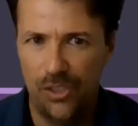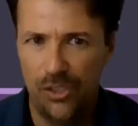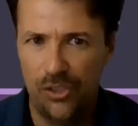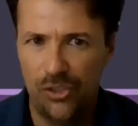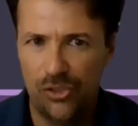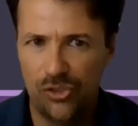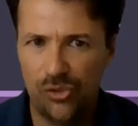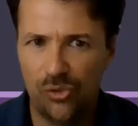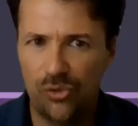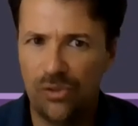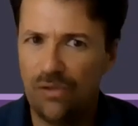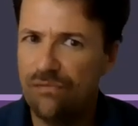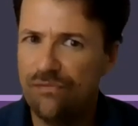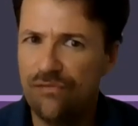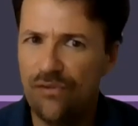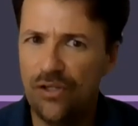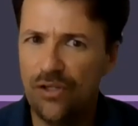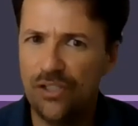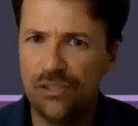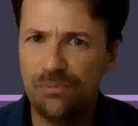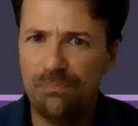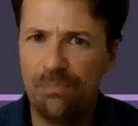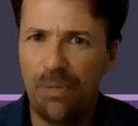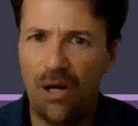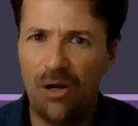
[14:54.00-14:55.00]
So the
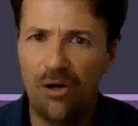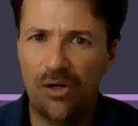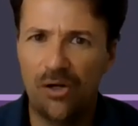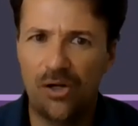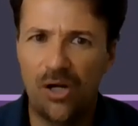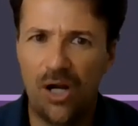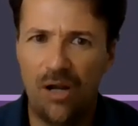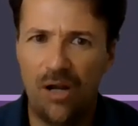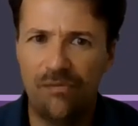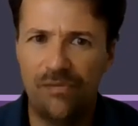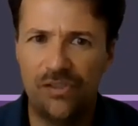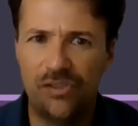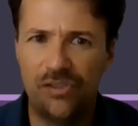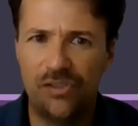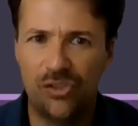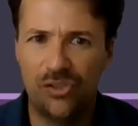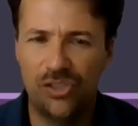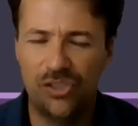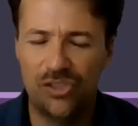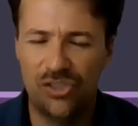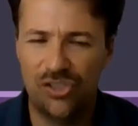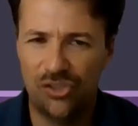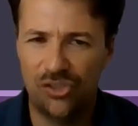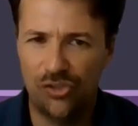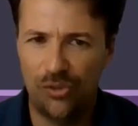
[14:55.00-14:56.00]
first paragraph is your
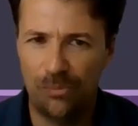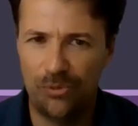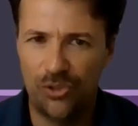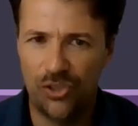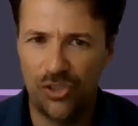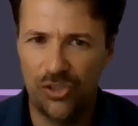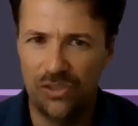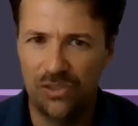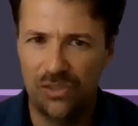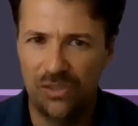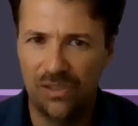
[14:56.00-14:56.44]
description,